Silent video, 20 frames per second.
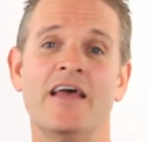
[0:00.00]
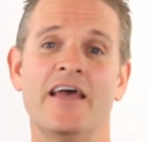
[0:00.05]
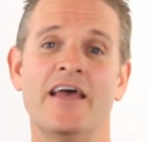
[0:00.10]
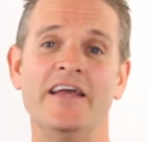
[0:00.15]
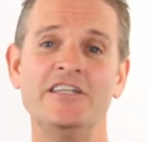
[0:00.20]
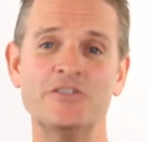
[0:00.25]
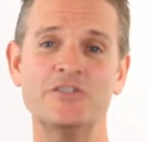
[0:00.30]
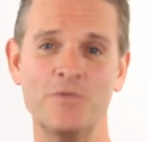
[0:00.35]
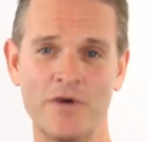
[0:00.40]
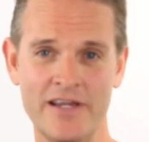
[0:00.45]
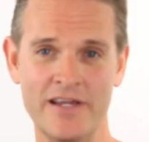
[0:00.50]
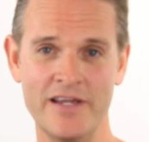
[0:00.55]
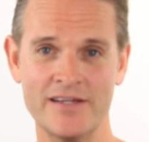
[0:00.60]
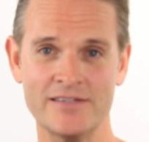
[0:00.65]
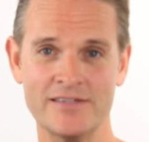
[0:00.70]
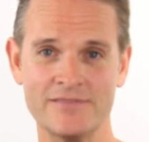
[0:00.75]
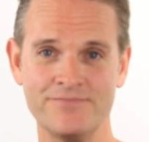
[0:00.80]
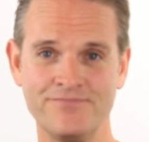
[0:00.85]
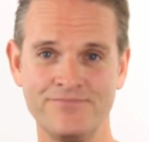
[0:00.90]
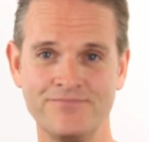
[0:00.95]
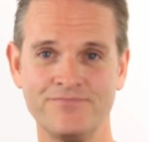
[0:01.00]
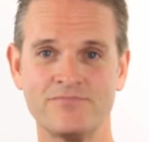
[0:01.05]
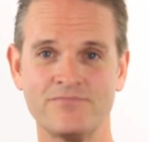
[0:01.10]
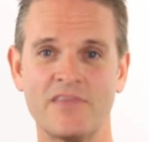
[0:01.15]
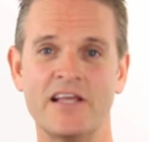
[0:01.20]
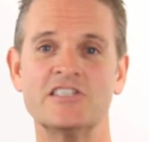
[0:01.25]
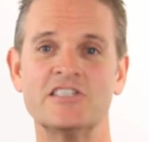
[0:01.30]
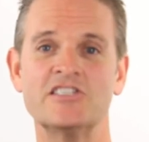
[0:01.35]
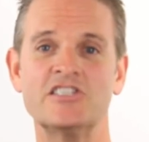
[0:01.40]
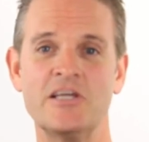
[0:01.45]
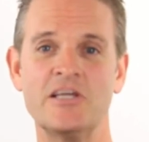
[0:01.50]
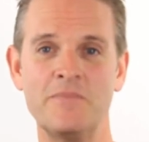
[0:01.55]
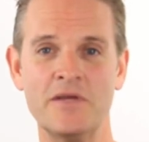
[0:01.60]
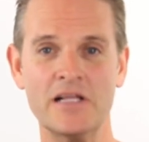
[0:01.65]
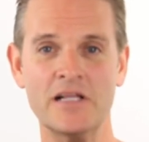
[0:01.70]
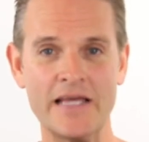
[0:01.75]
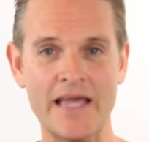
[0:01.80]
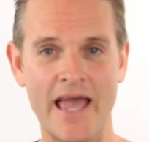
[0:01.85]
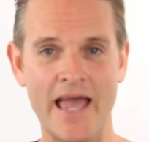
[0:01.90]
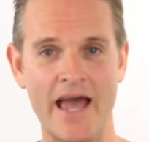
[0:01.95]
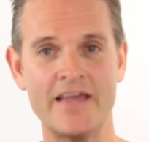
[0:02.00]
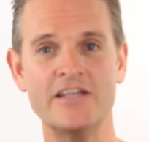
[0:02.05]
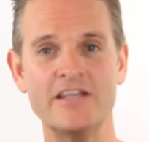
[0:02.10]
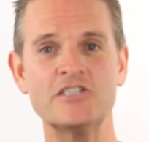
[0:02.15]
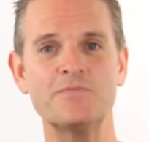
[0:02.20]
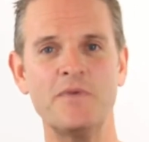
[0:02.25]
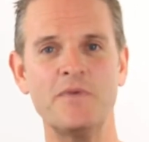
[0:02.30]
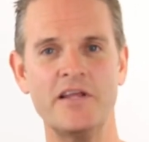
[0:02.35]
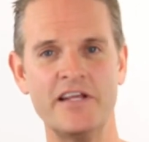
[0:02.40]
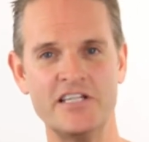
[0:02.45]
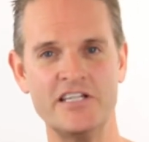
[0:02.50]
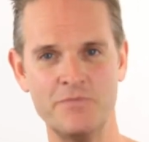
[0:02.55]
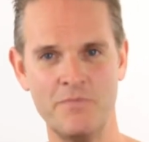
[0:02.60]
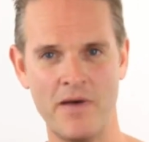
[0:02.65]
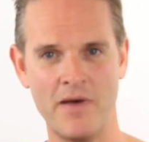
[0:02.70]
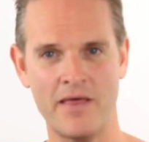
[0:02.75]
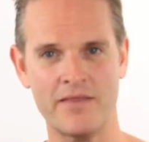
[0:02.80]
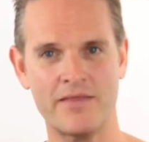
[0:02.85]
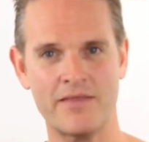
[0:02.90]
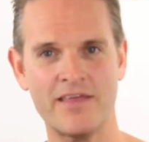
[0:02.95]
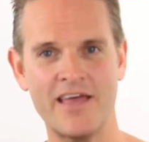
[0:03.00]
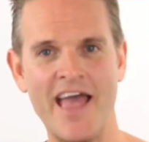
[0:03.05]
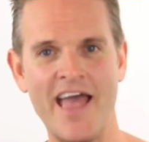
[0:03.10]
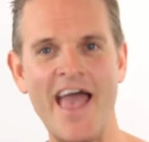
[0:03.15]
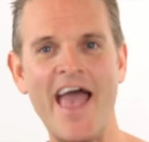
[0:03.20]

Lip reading: each week is typically how you spend each month.